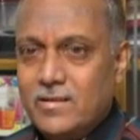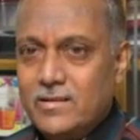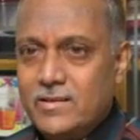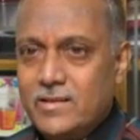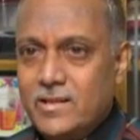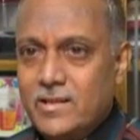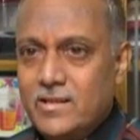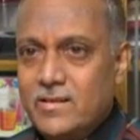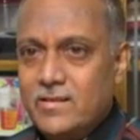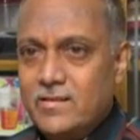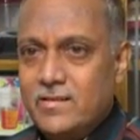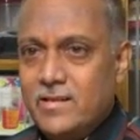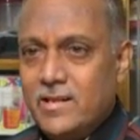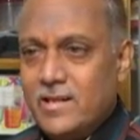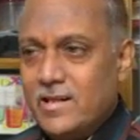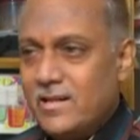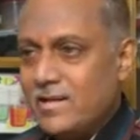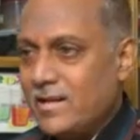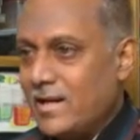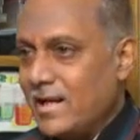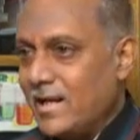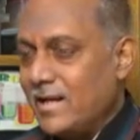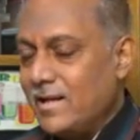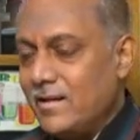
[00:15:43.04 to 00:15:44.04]
she is
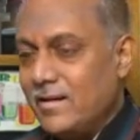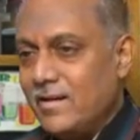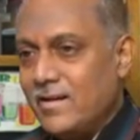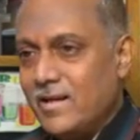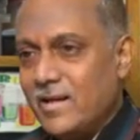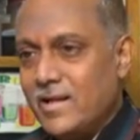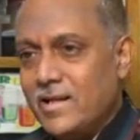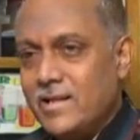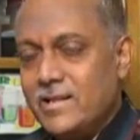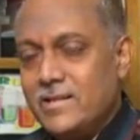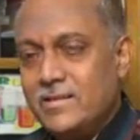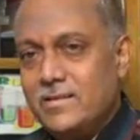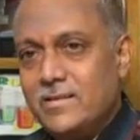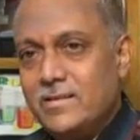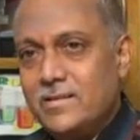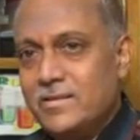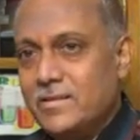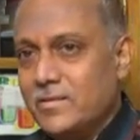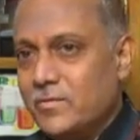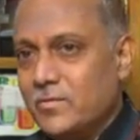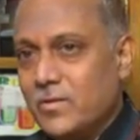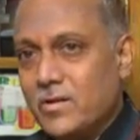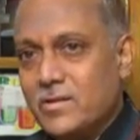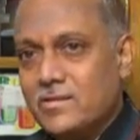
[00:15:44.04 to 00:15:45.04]
dead, I will die,
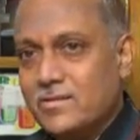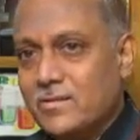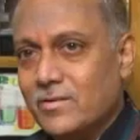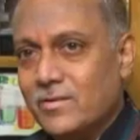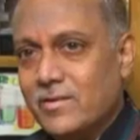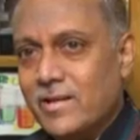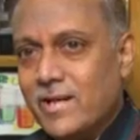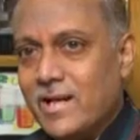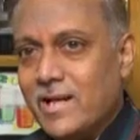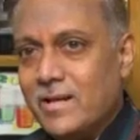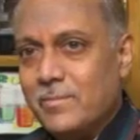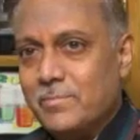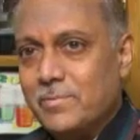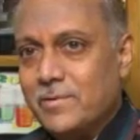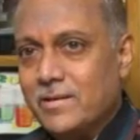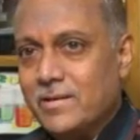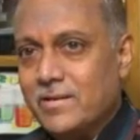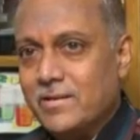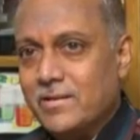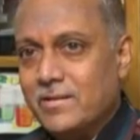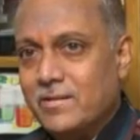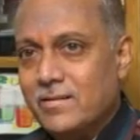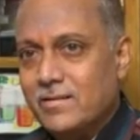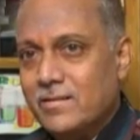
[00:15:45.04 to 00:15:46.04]
this is what is going to happen.
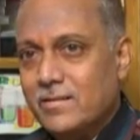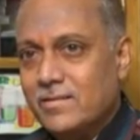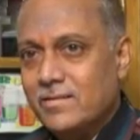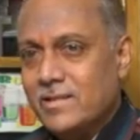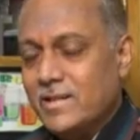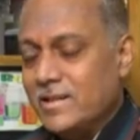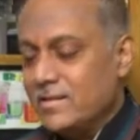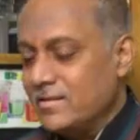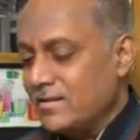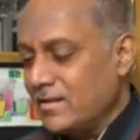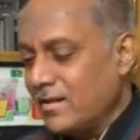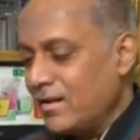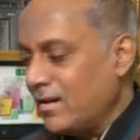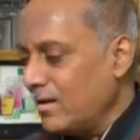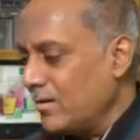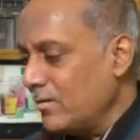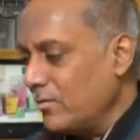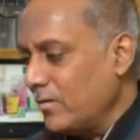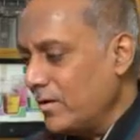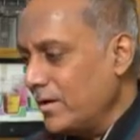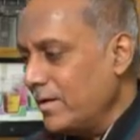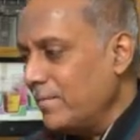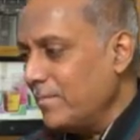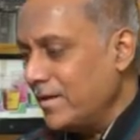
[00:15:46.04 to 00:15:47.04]
Things are
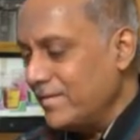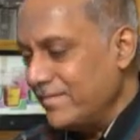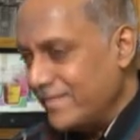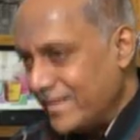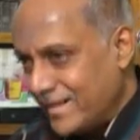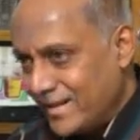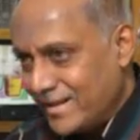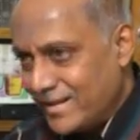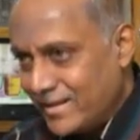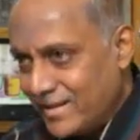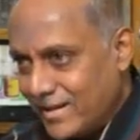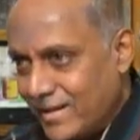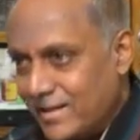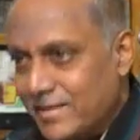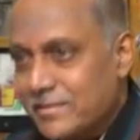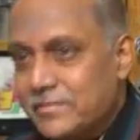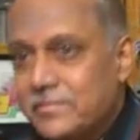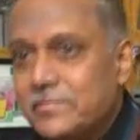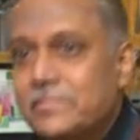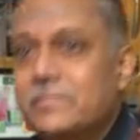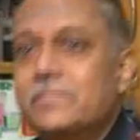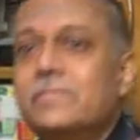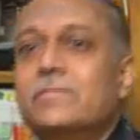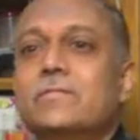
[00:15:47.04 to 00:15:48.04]
not going my way in
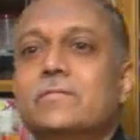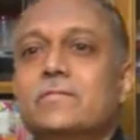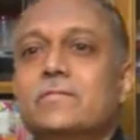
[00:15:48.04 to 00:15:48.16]
life.